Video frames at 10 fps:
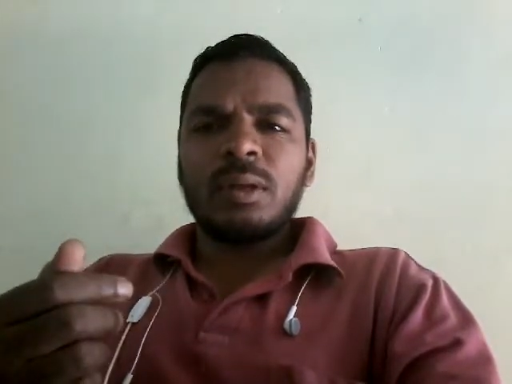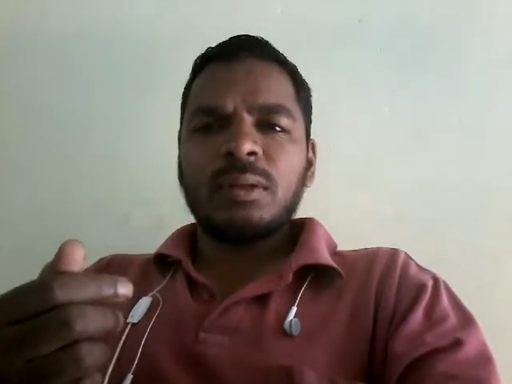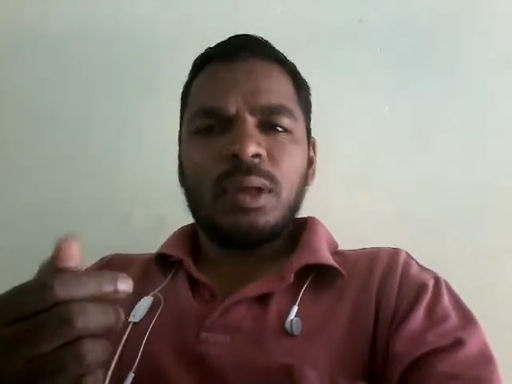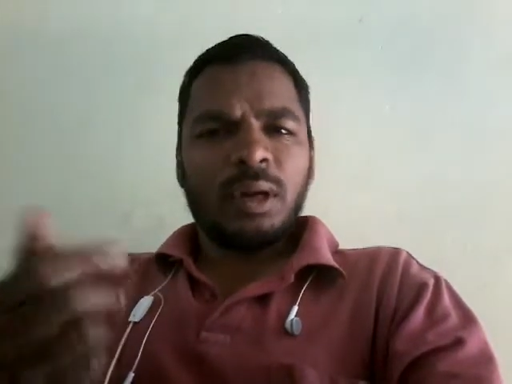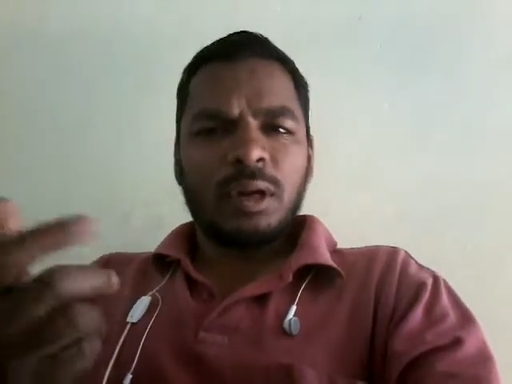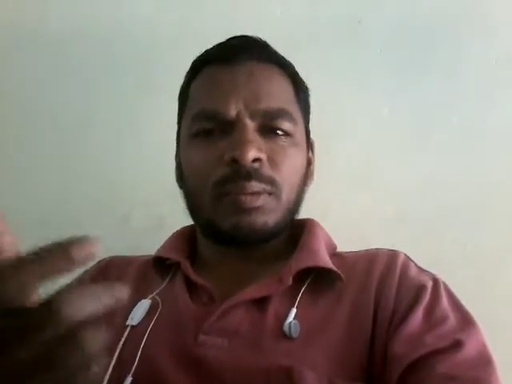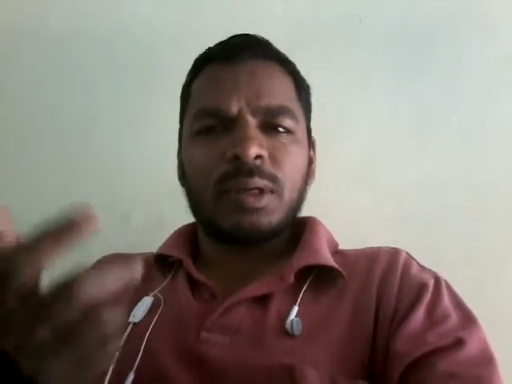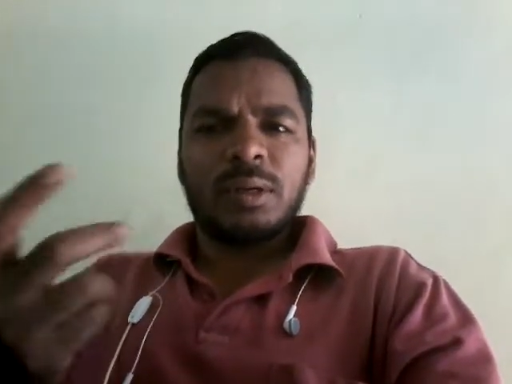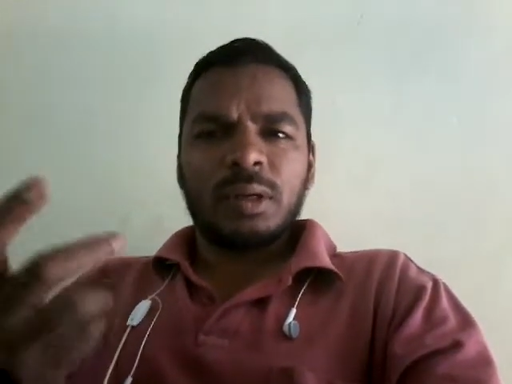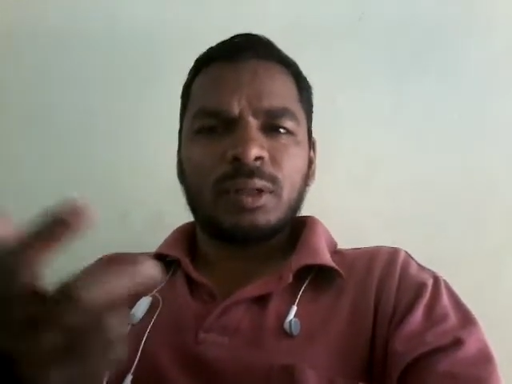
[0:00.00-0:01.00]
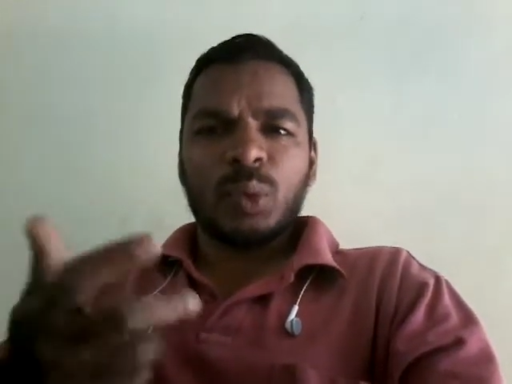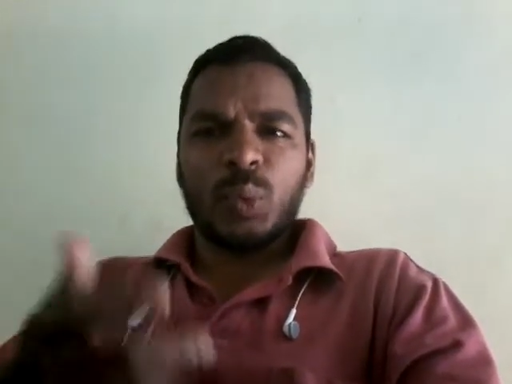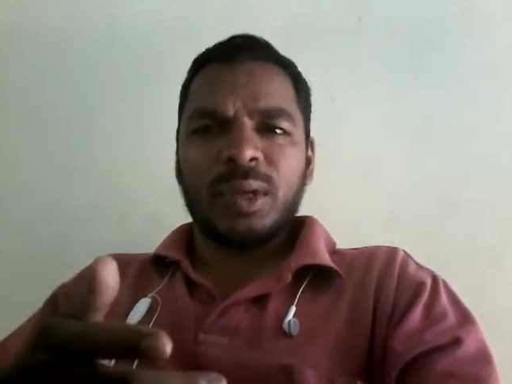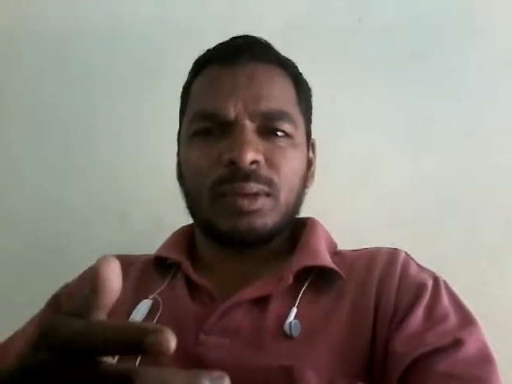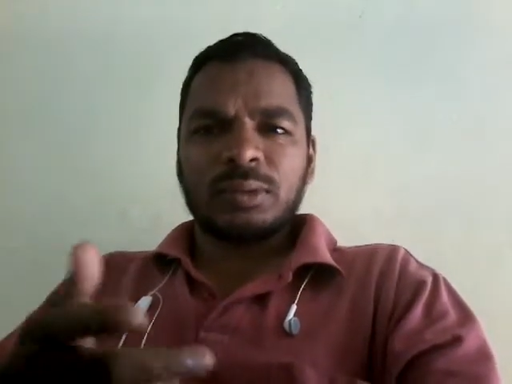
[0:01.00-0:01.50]
There are many other
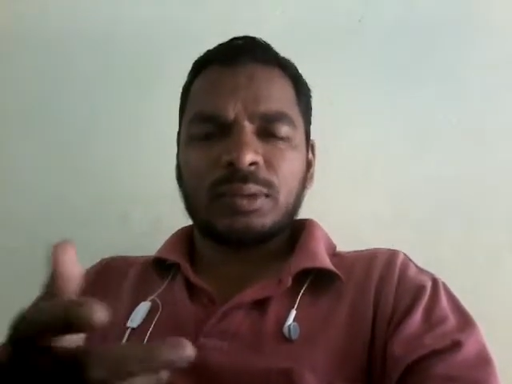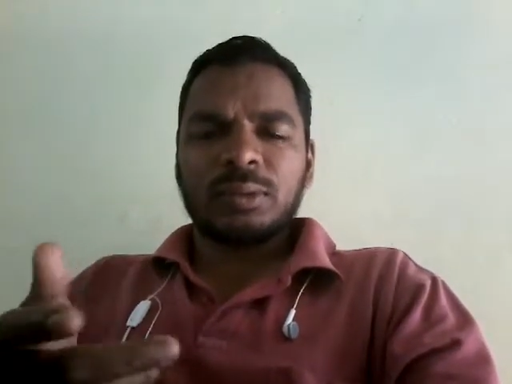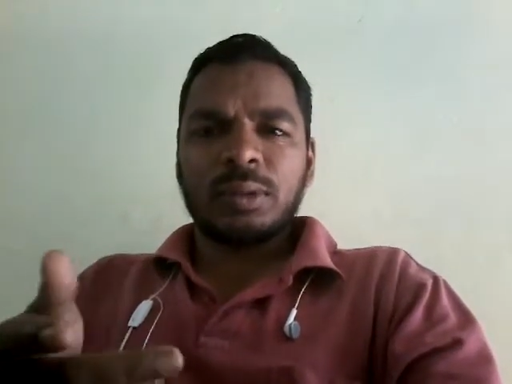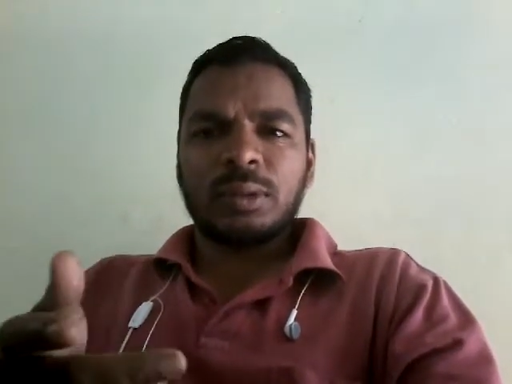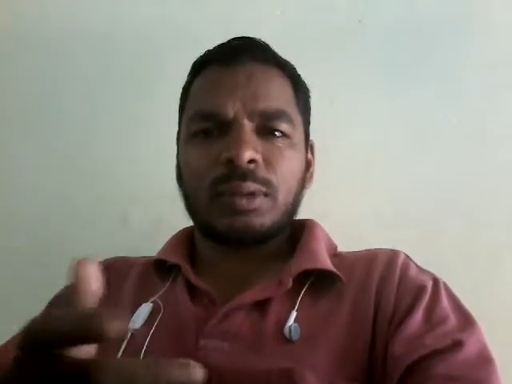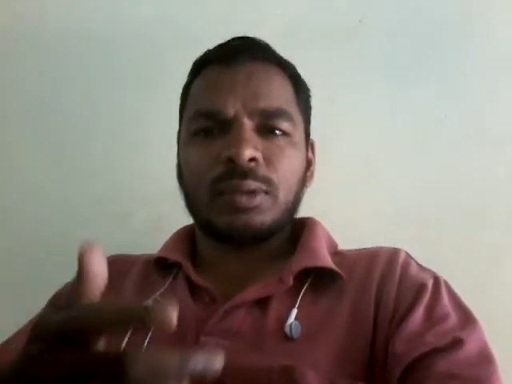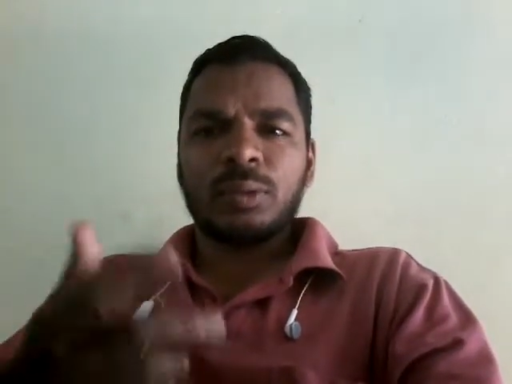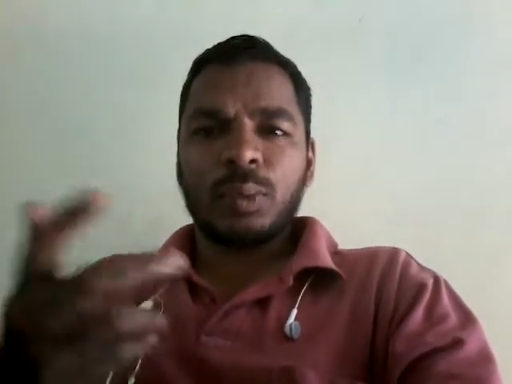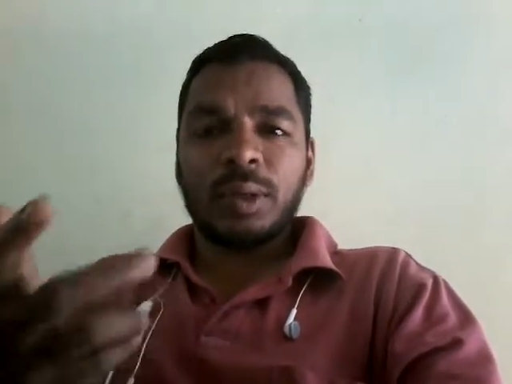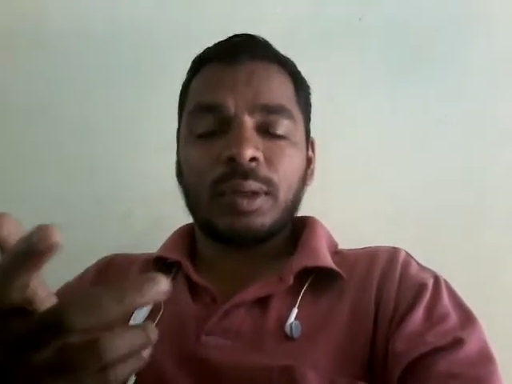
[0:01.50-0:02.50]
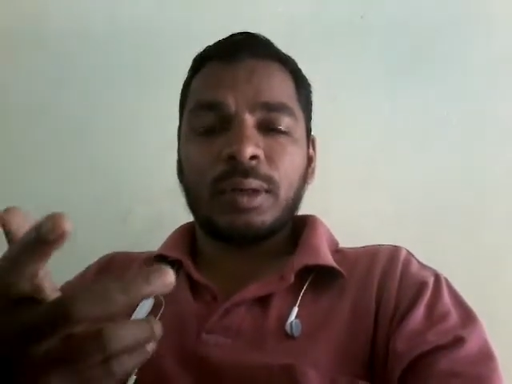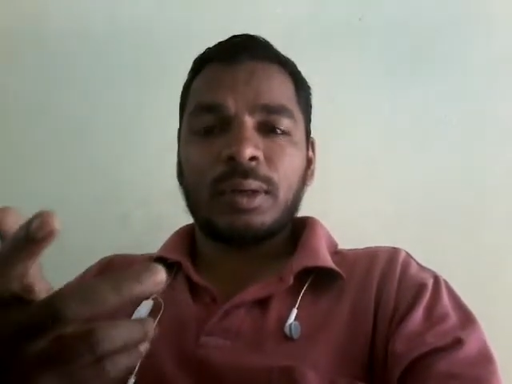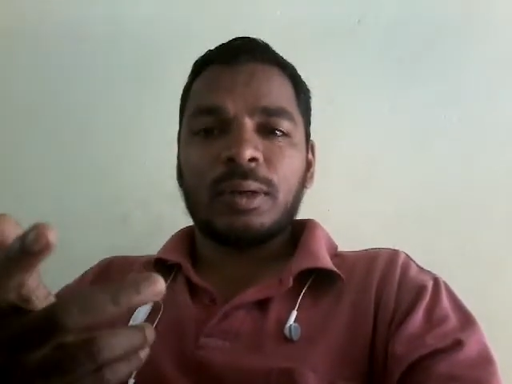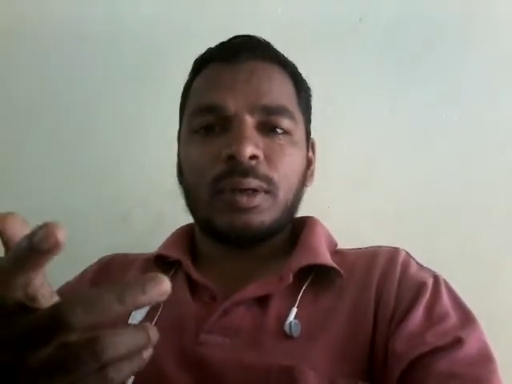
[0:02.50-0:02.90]
ways where,